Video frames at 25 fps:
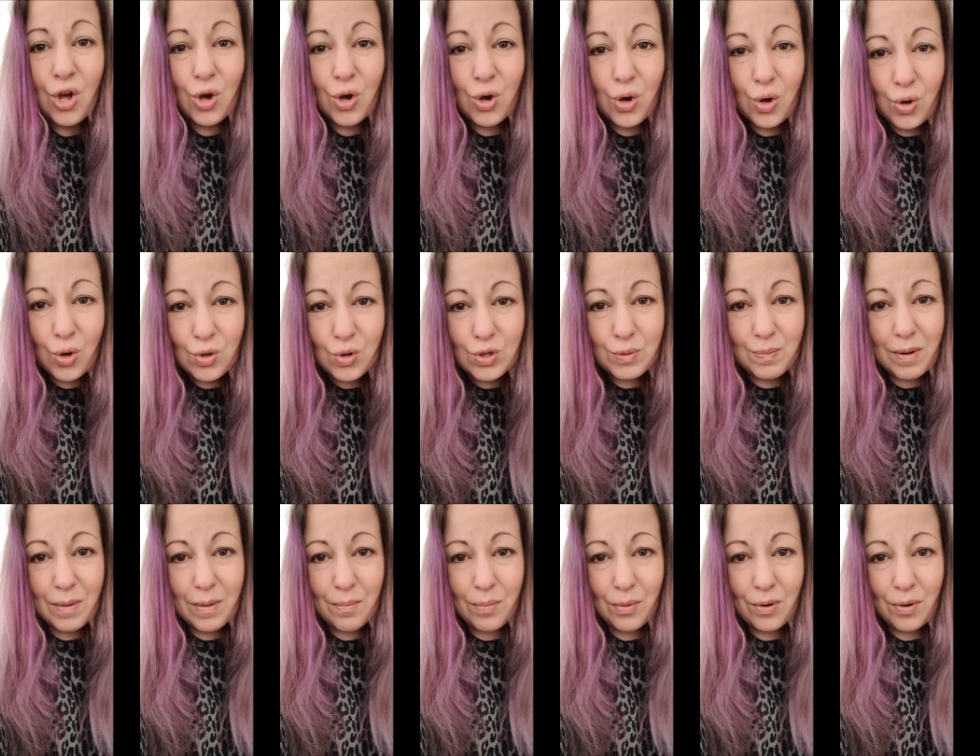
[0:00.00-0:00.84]
who's
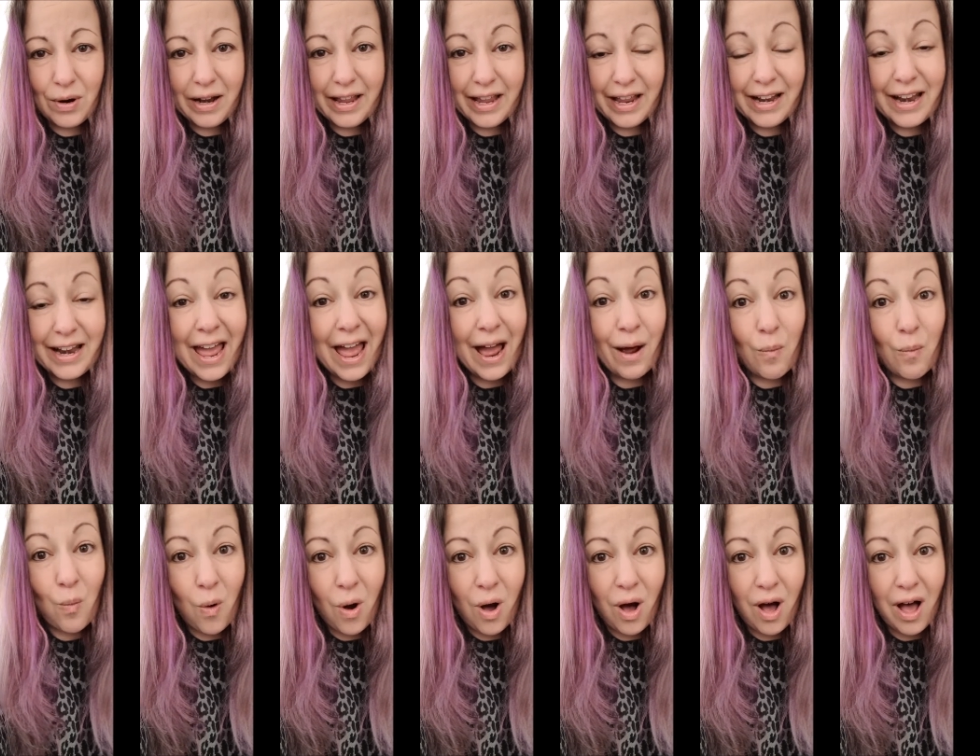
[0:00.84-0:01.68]
been brilliant
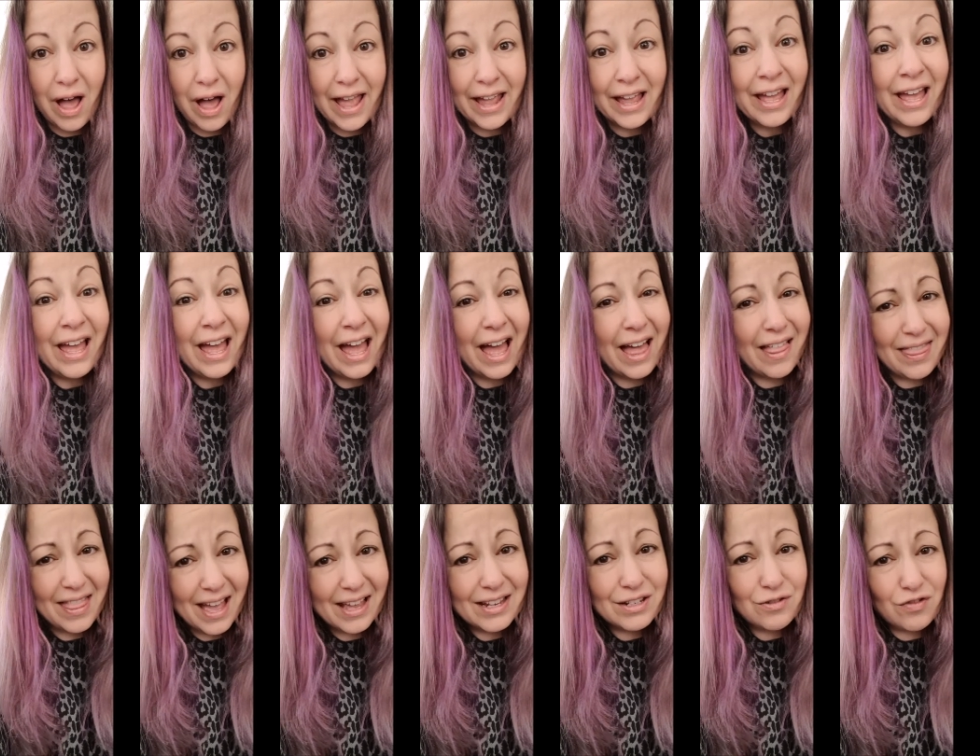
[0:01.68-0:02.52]
and why.
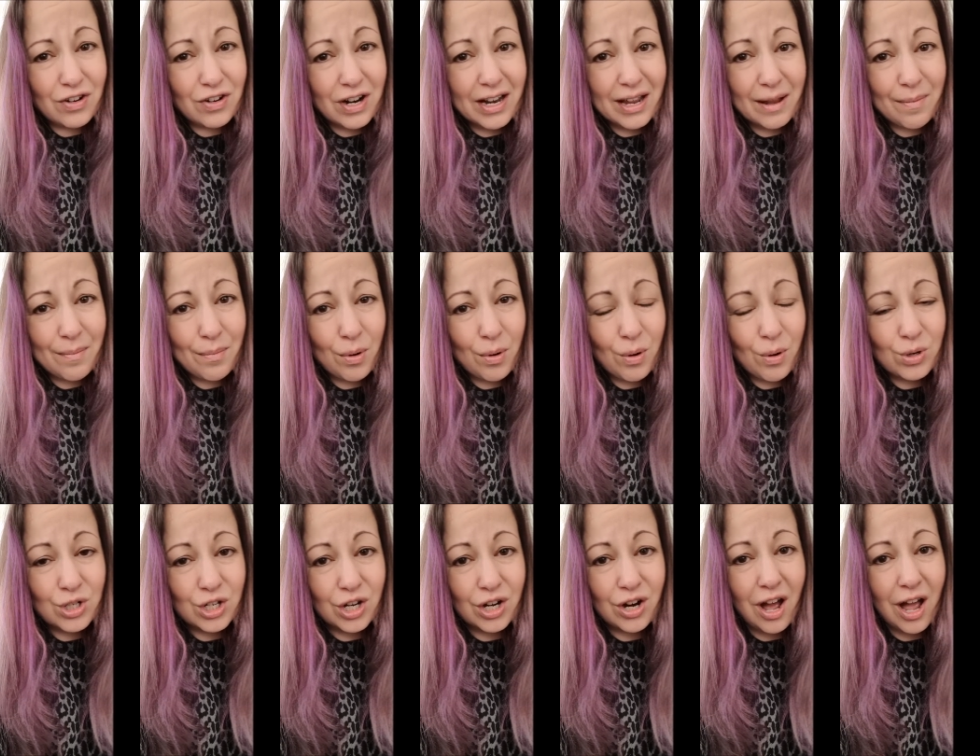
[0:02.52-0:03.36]
And that's really
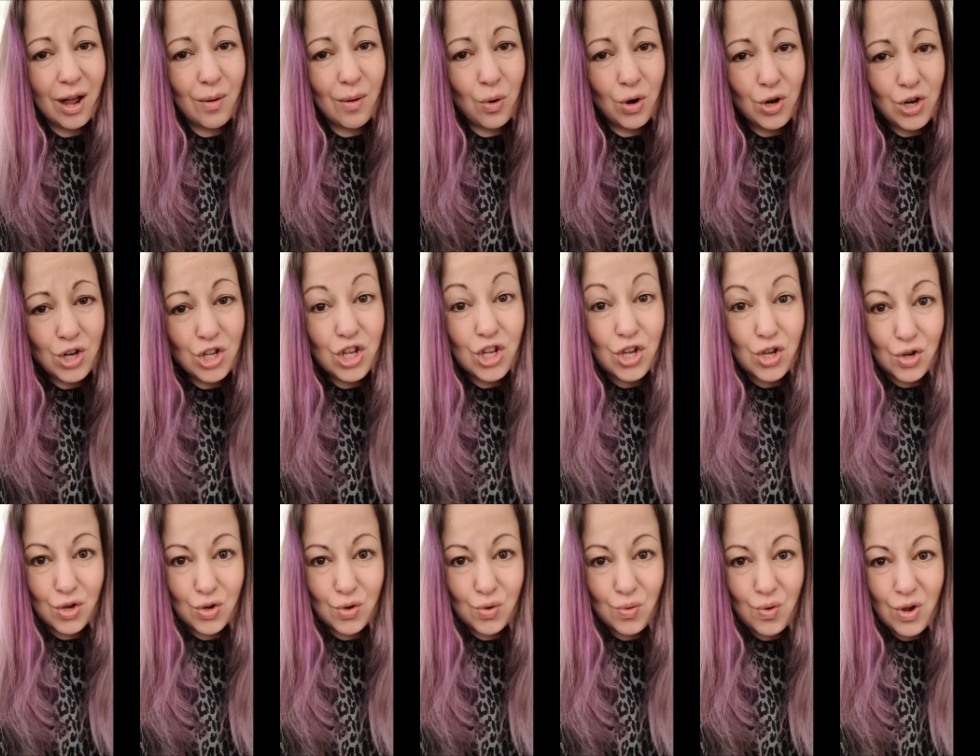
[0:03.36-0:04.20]
important. I want
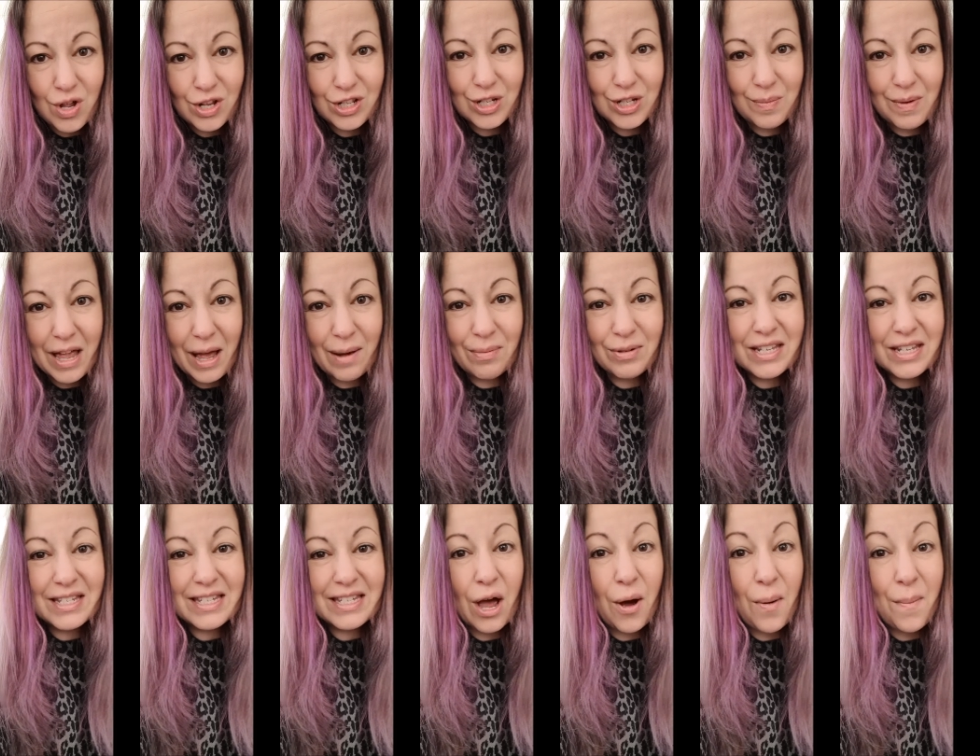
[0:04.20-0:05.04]
you to be able to
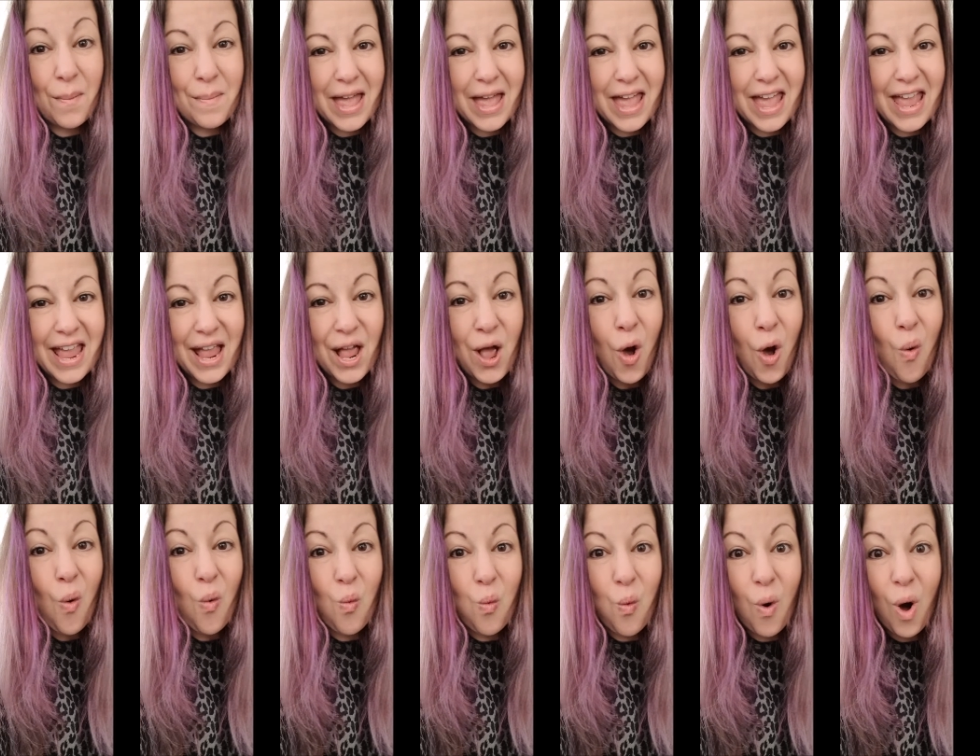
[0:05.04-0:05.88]
tell me
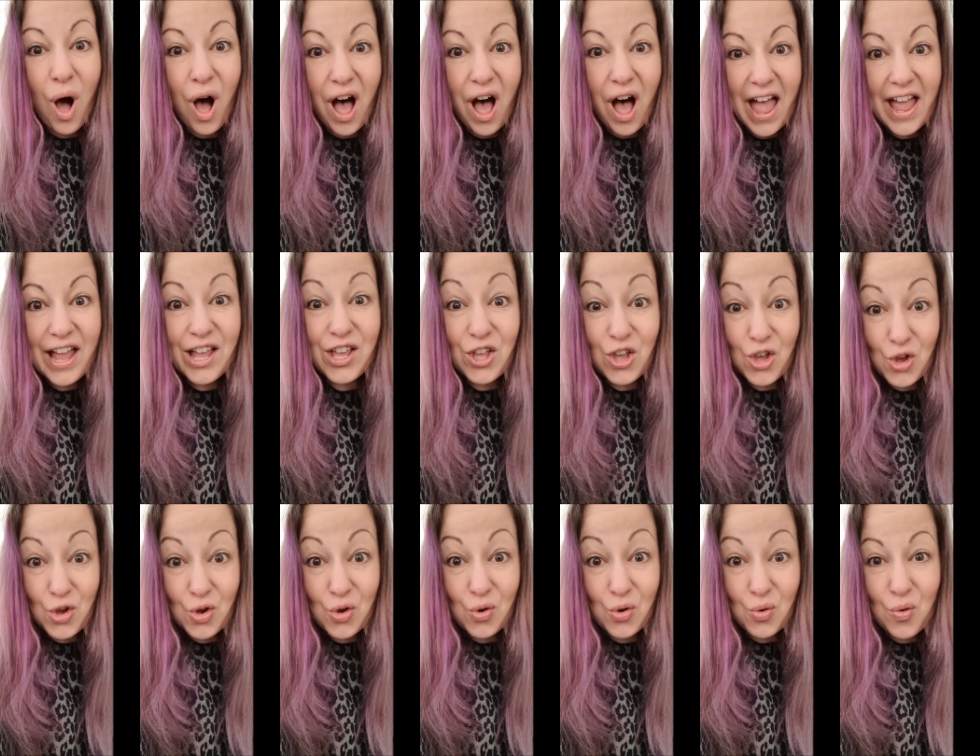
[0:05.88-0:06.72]
why
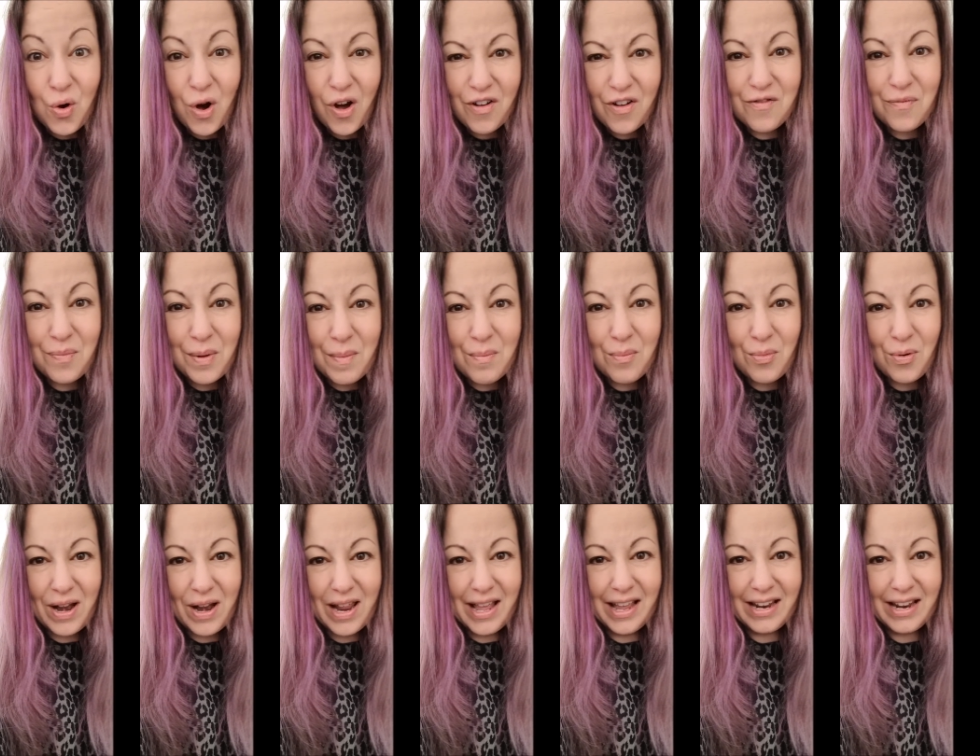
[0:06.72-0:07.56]
you have been
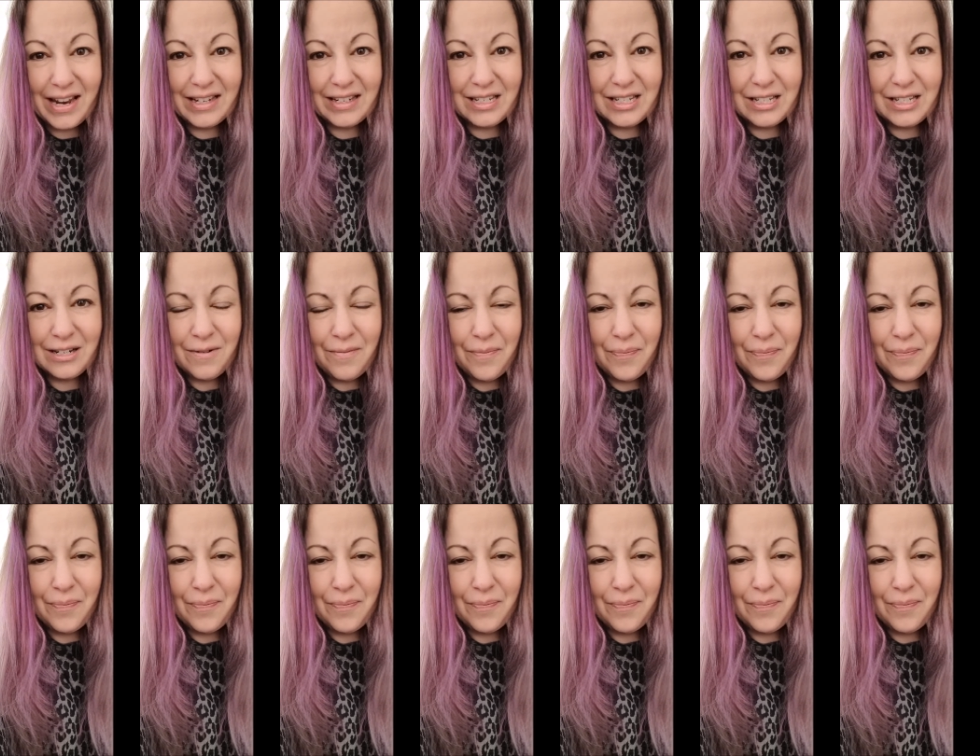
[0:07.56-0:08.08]
brilliant.